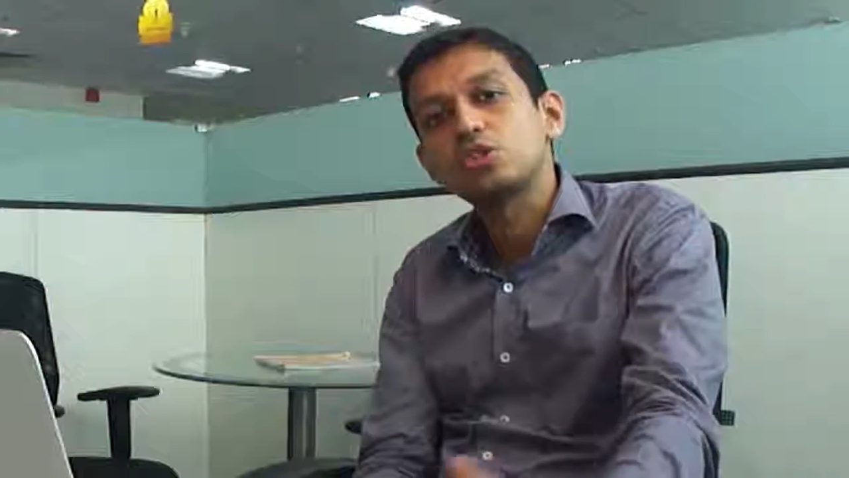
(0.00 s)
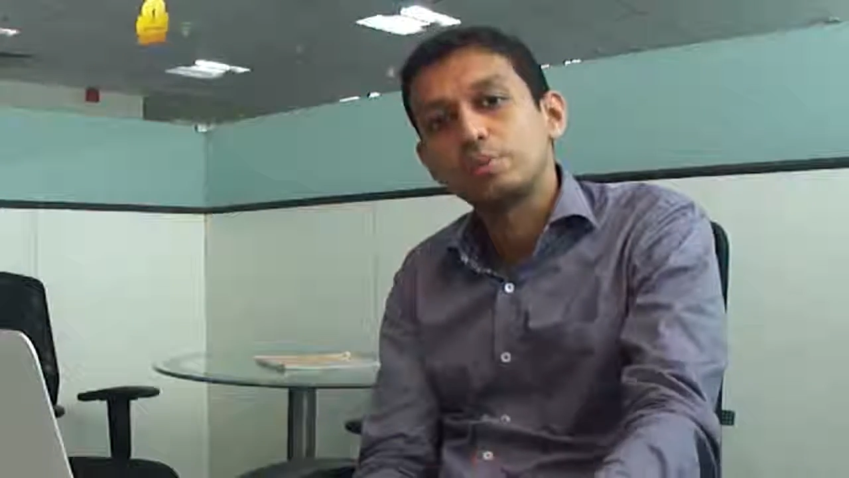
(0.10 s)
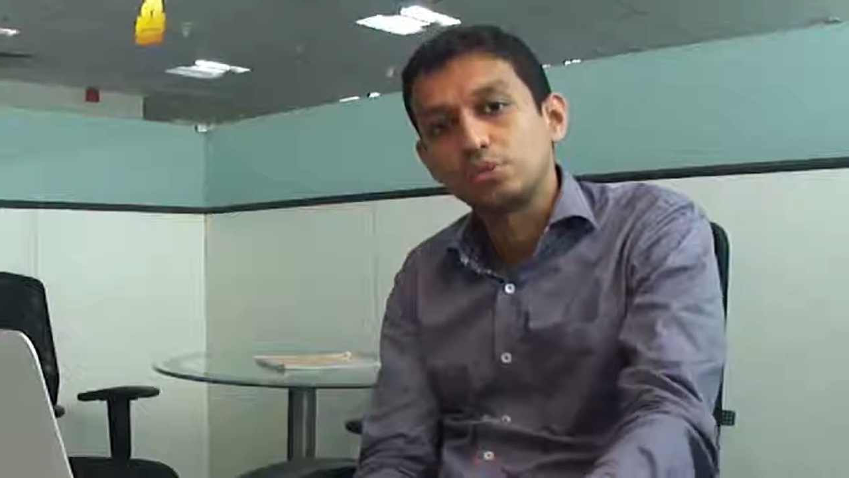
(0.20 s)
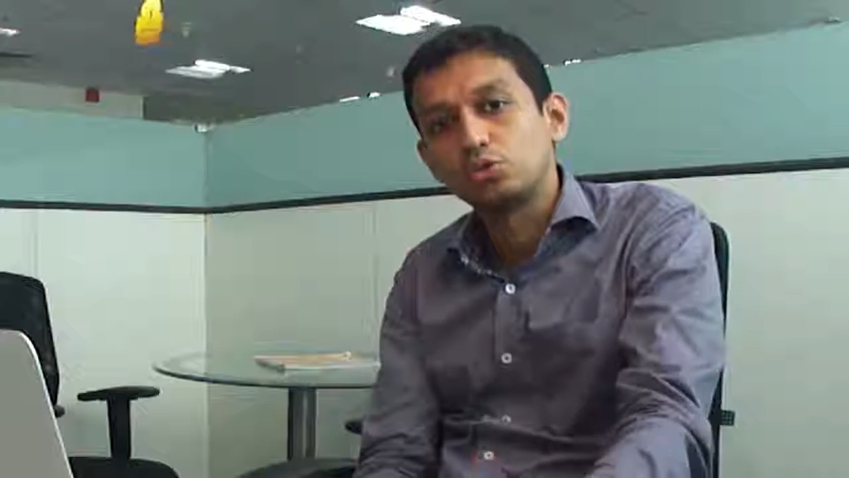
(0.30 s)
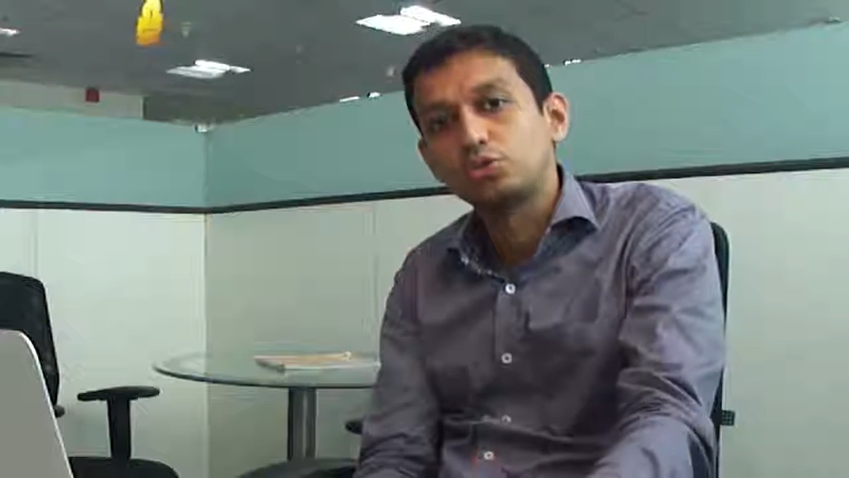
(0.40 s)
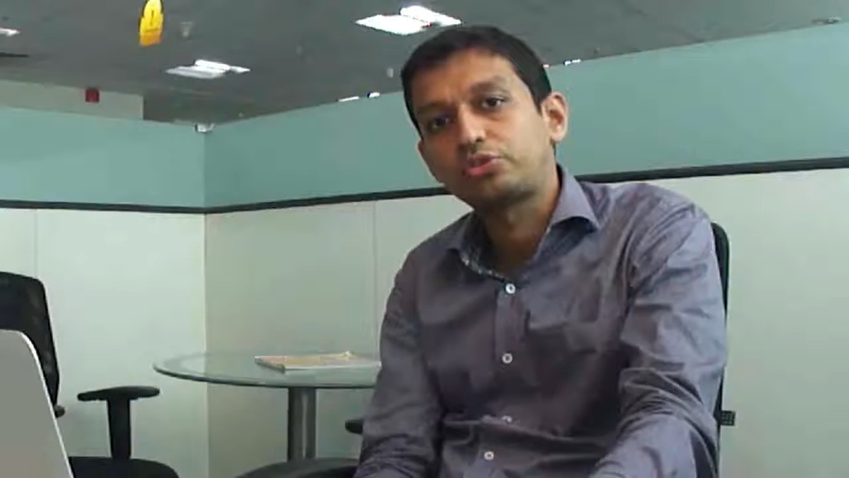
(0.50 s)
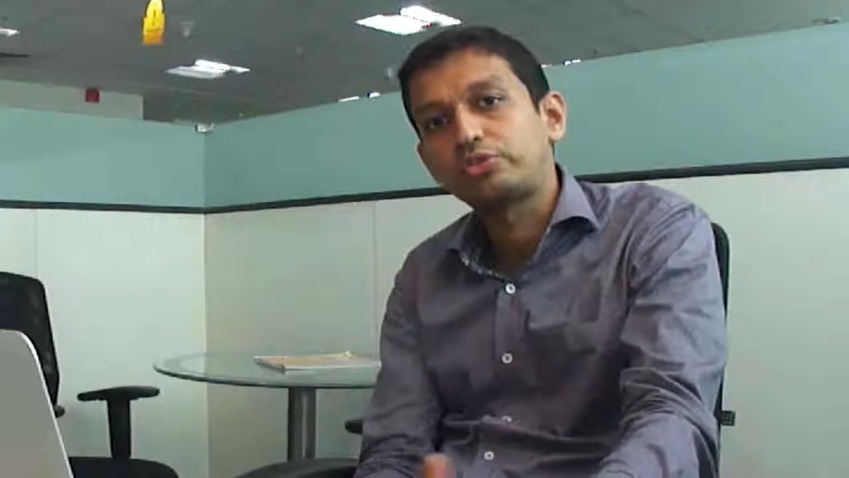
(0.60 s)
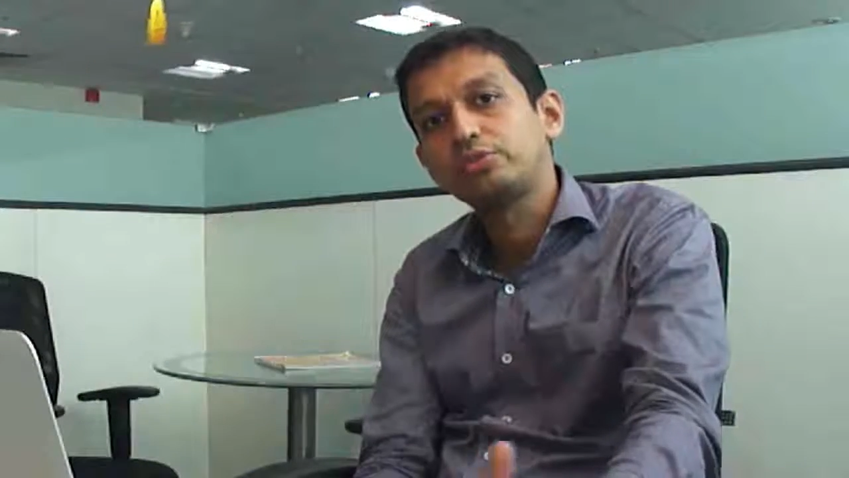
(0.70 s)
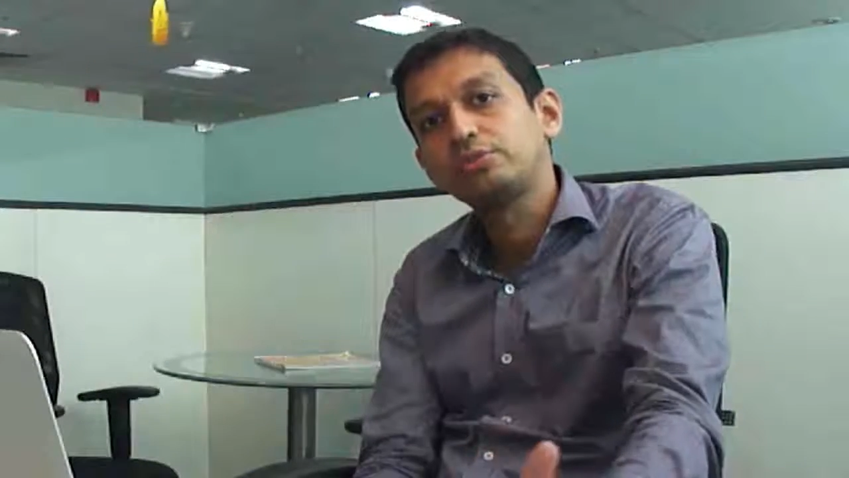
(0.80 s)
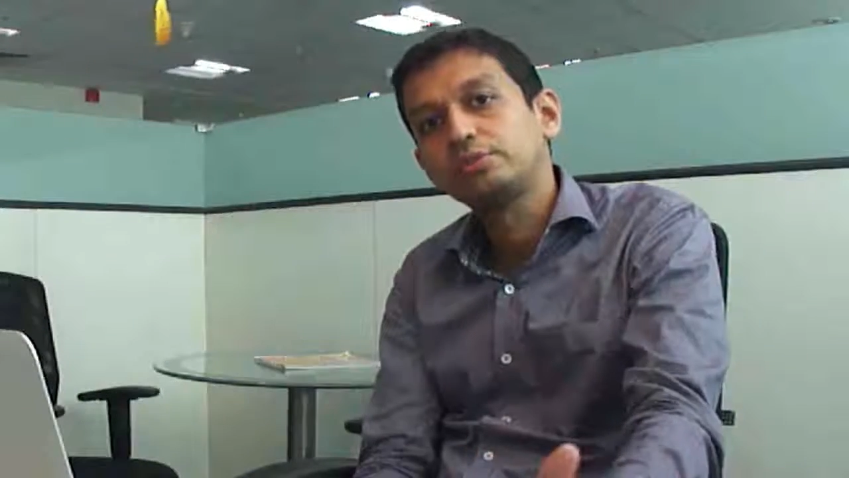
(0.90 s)
episodes.
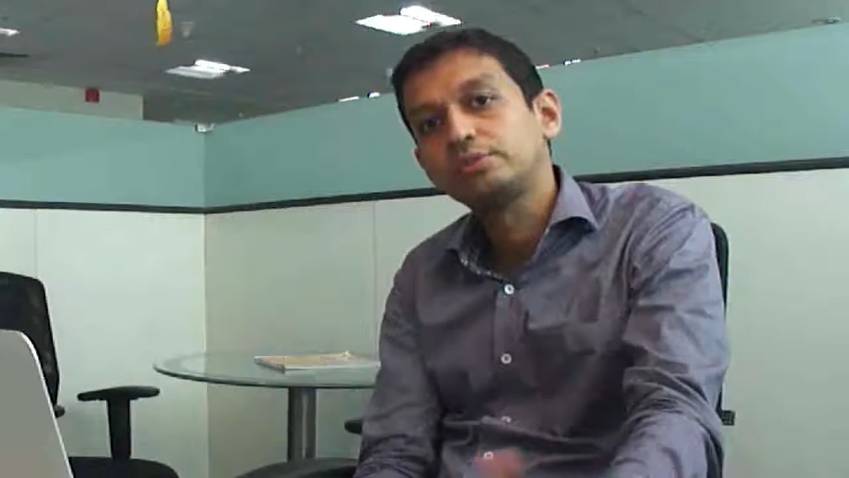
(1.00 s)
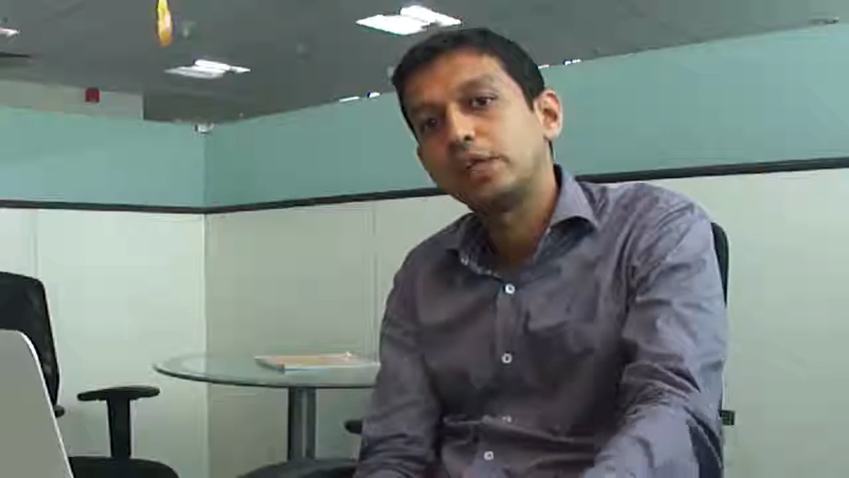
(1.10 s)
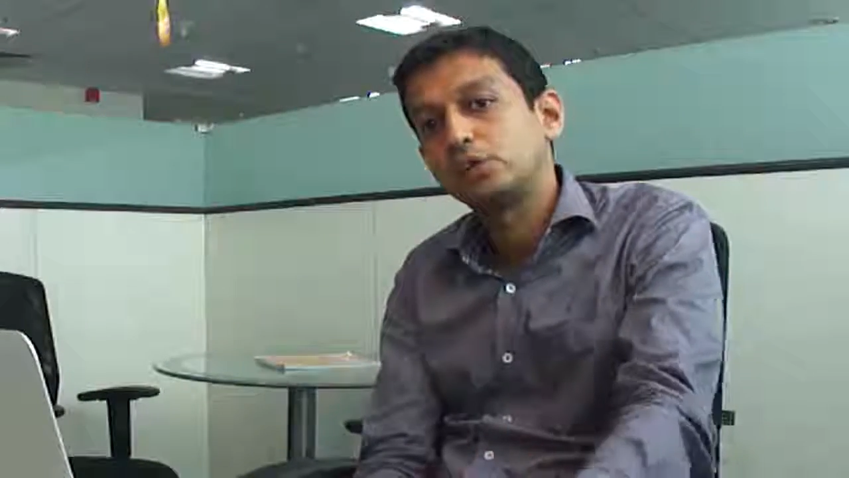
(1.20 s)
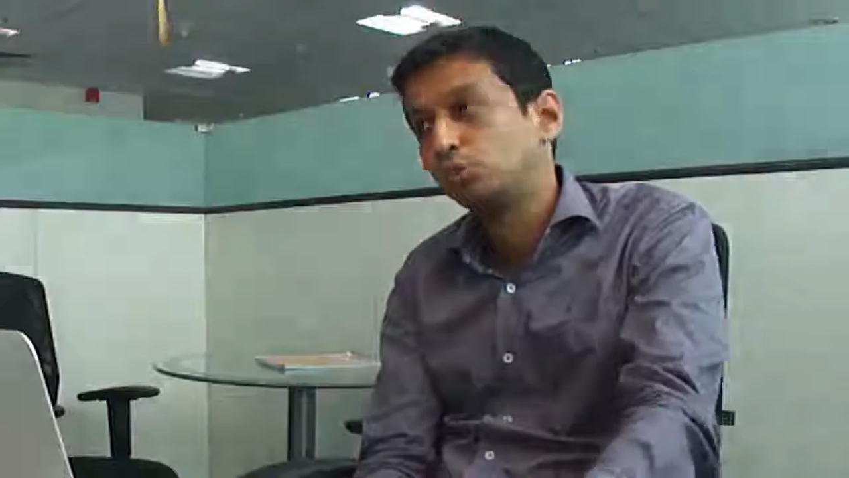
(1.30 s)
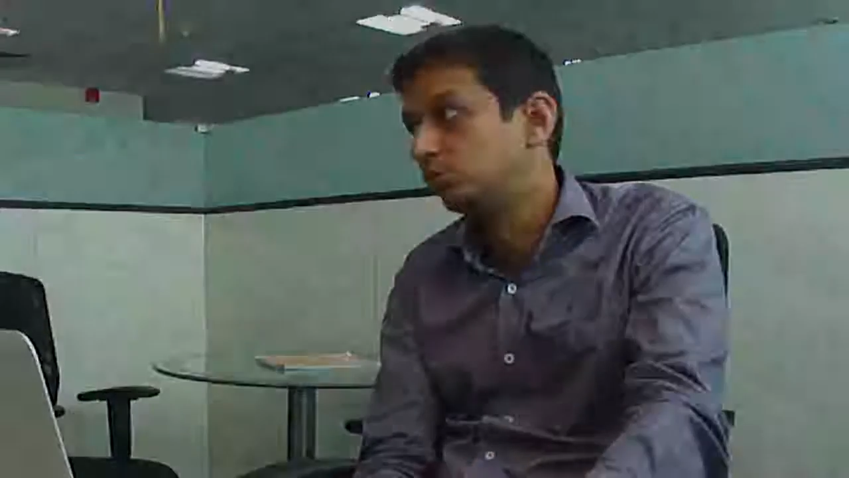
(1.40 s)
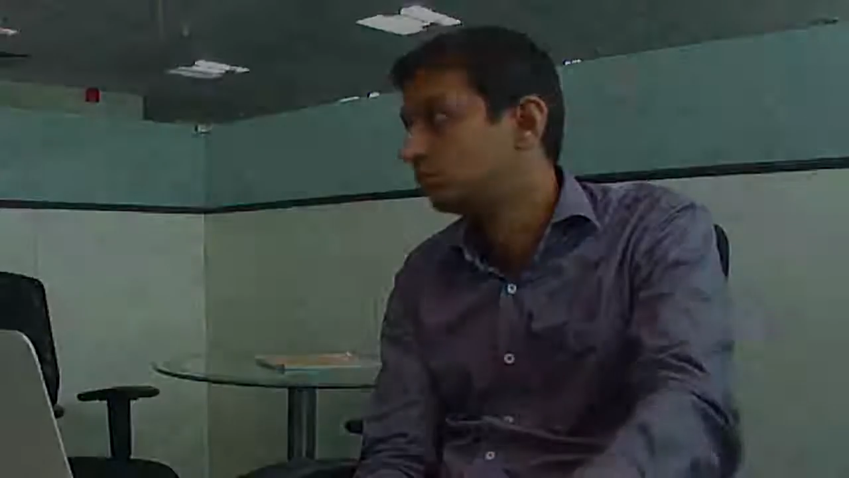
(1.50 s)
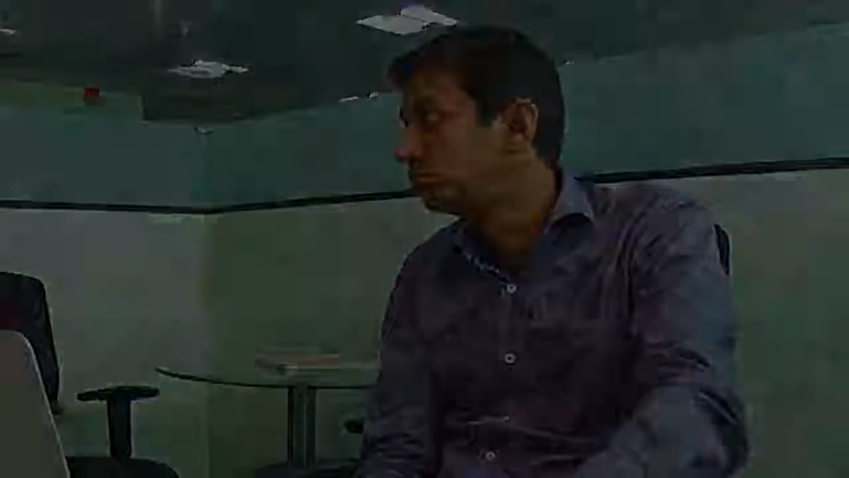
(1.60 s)
Thank you.